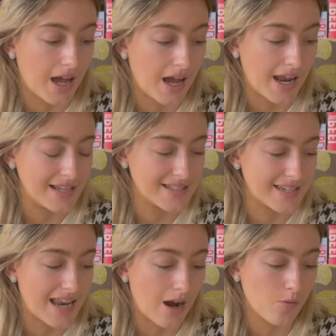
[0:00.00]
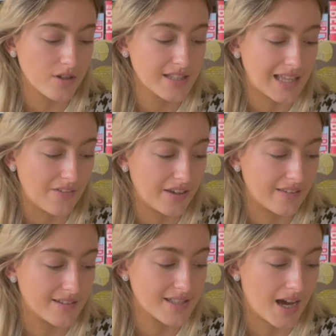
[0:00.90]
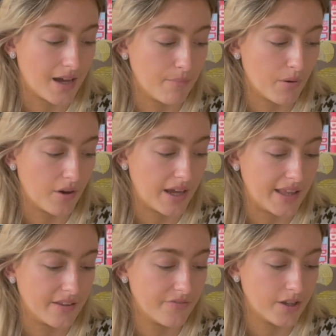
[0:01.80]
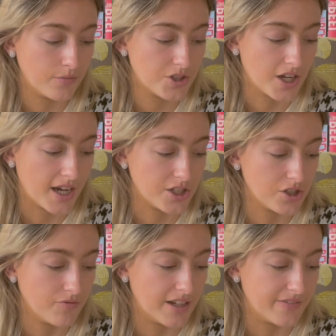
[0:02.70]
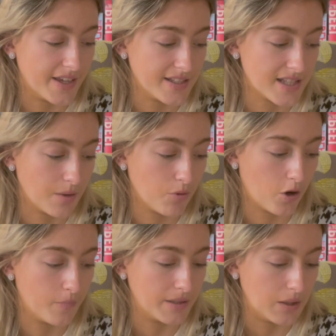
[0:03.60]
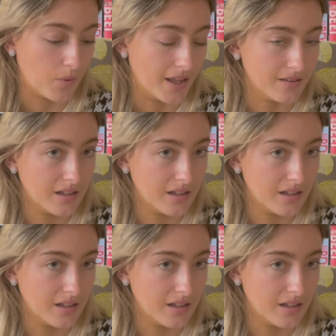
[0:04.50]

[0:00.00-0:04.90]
And I said, no, I wasn't laughing at the time, but in the future, as you read this, I probably will.